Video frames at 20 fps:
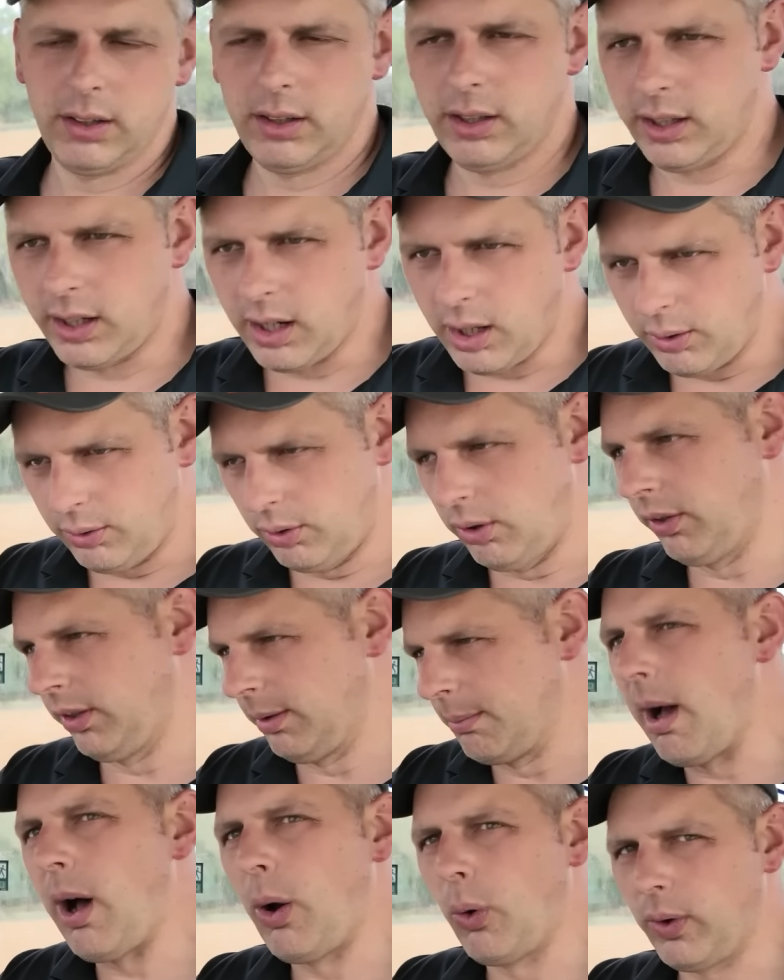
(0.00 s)
you know, not
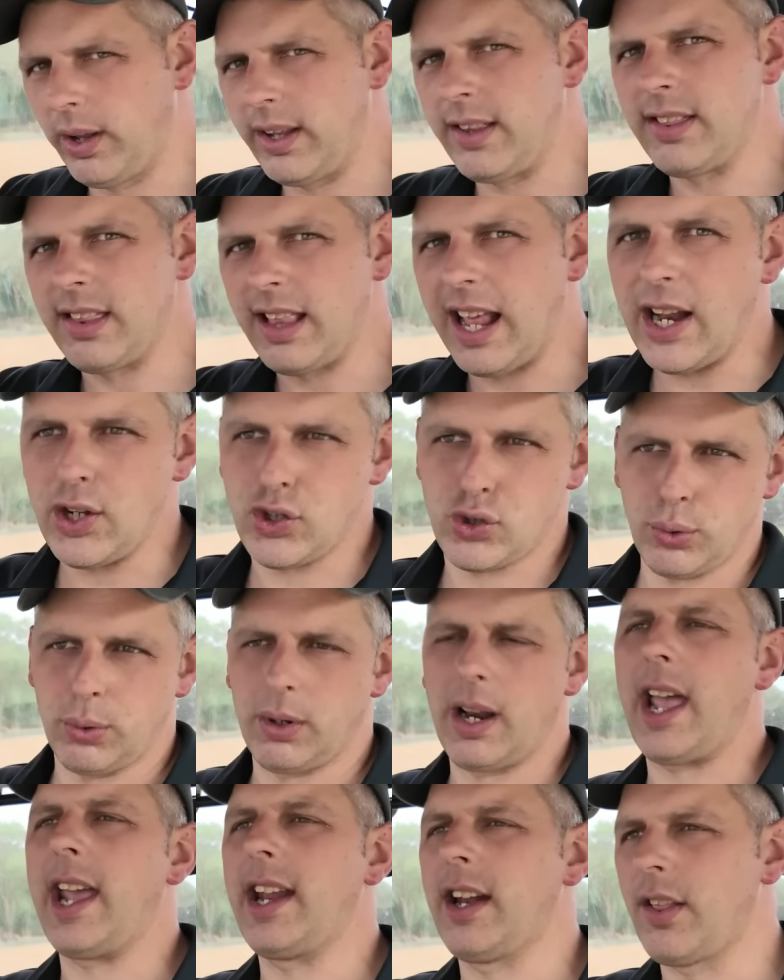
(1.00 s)
the moulding, the actual
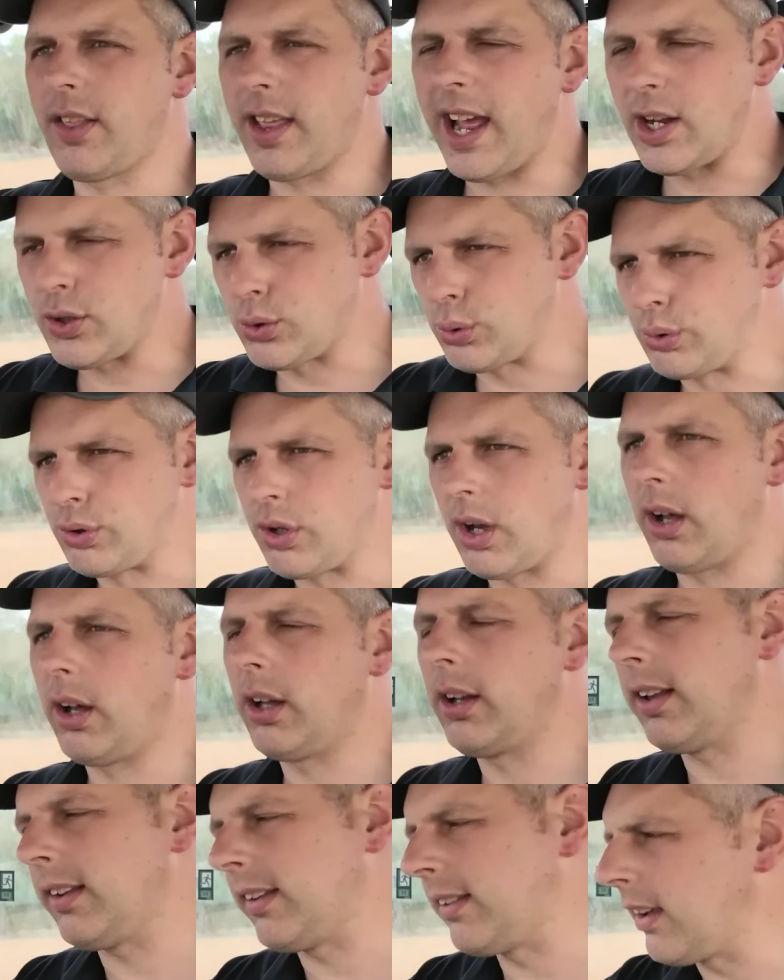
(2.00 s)
laying of the actual
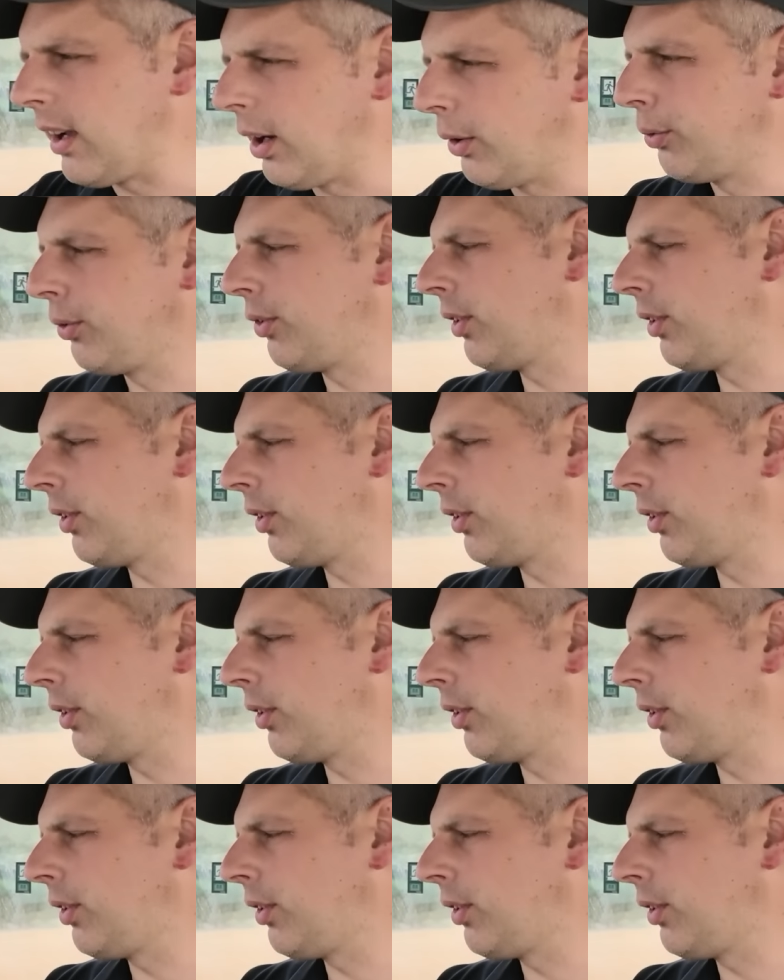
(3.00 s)
tile itself.